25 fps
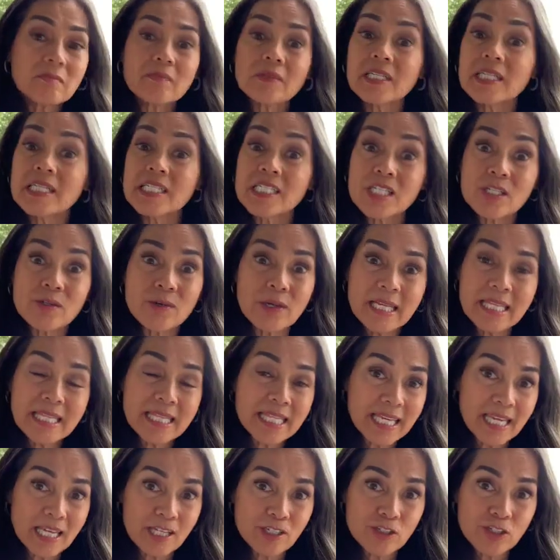is there
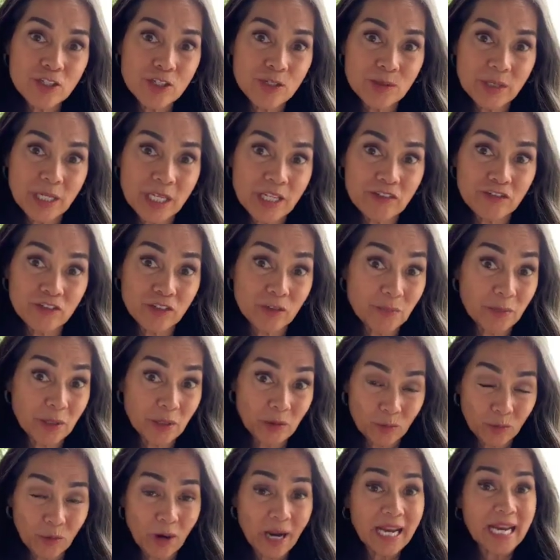anything else you need from me
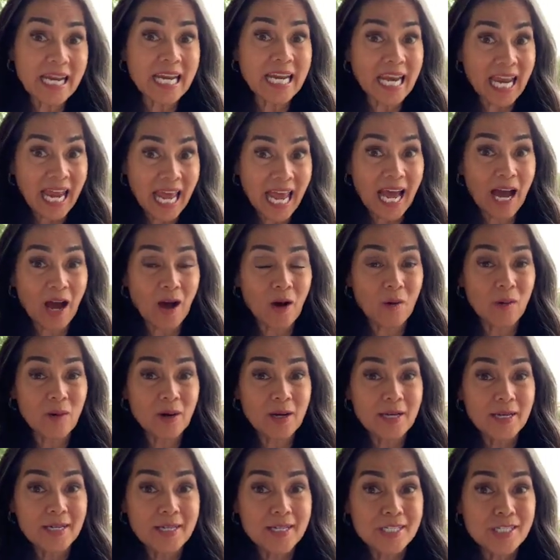right now
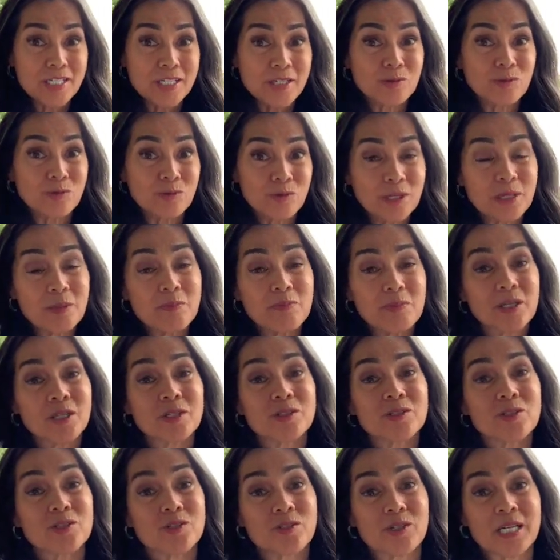to
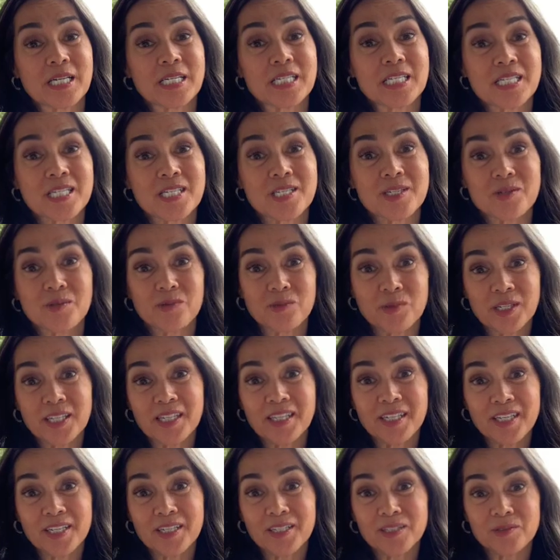rebuild trust with
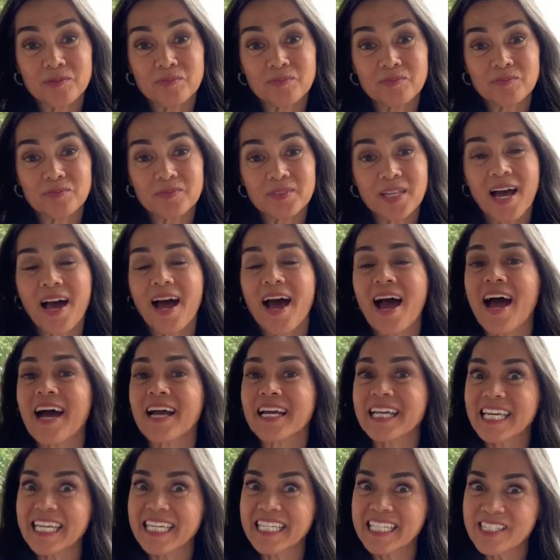you?
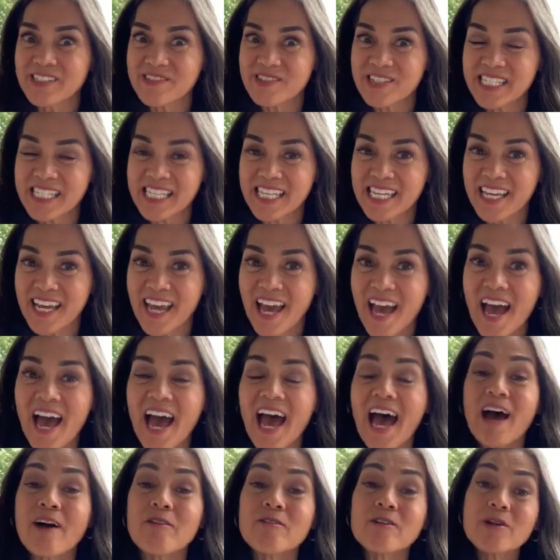Can you see
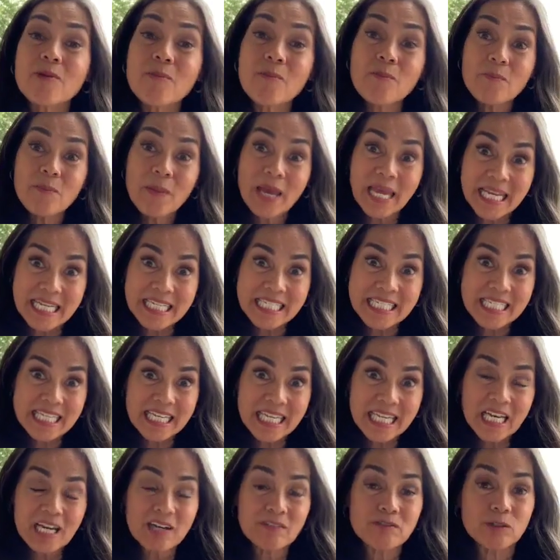how an
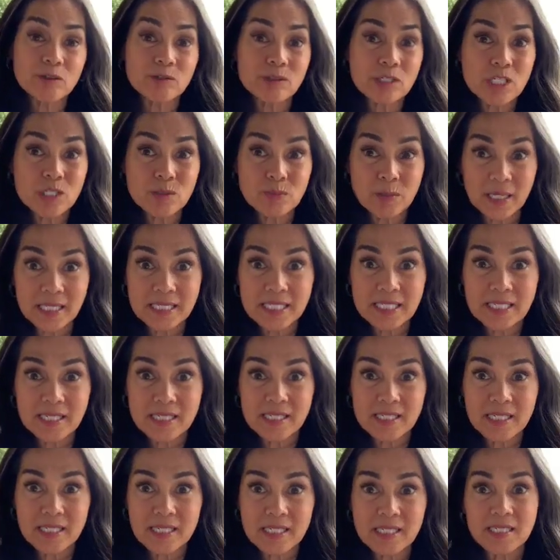amazing of a response
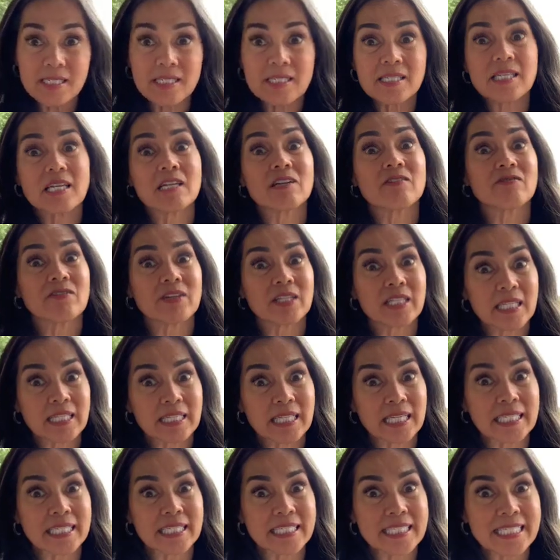this is instead of feeling
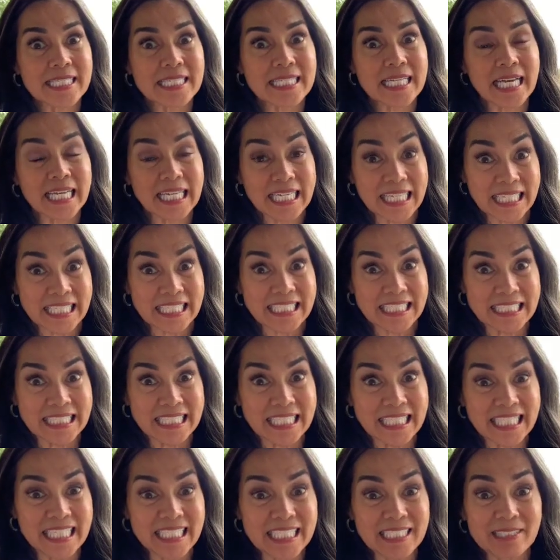like you just got kicked in the
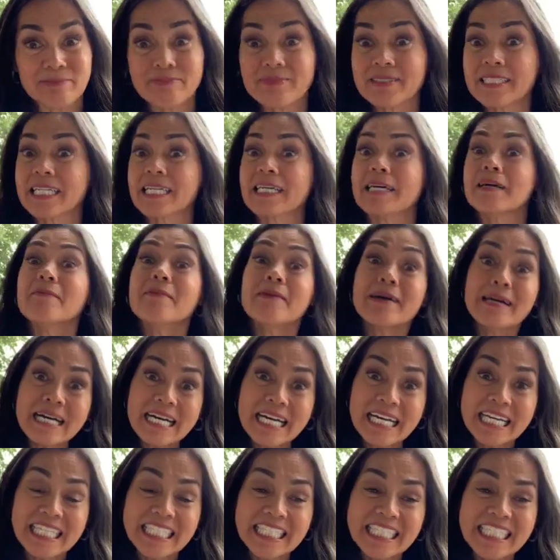gut? Come
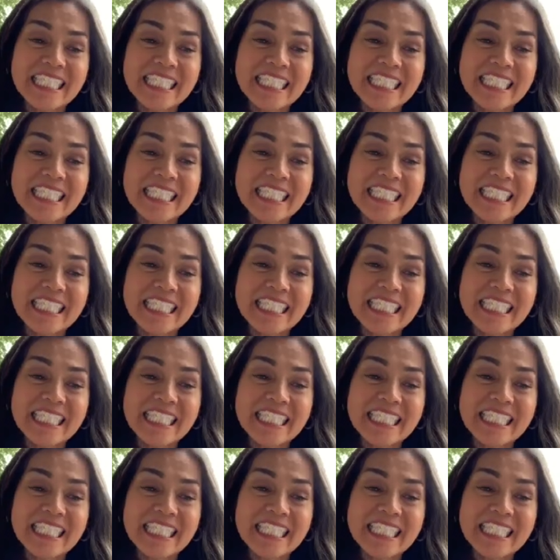on,